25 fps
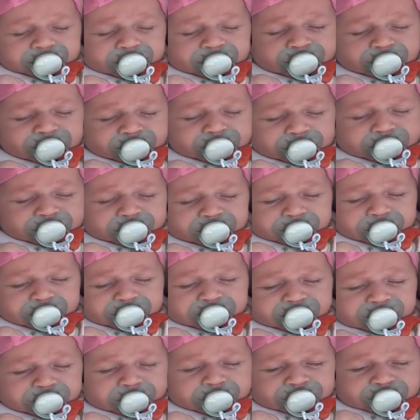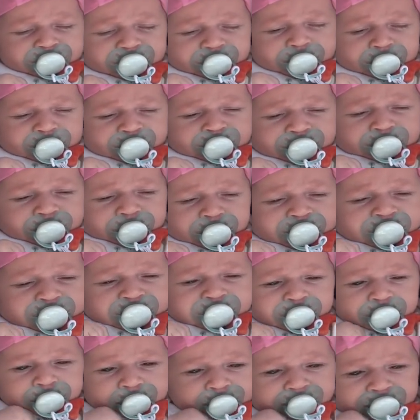yeah, you got your little
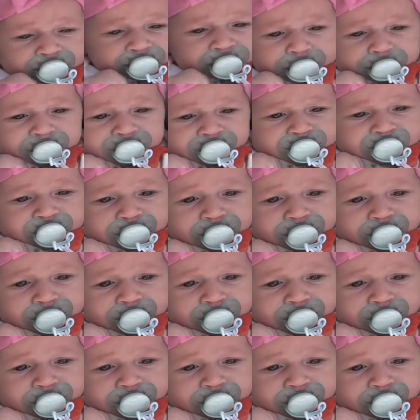fox.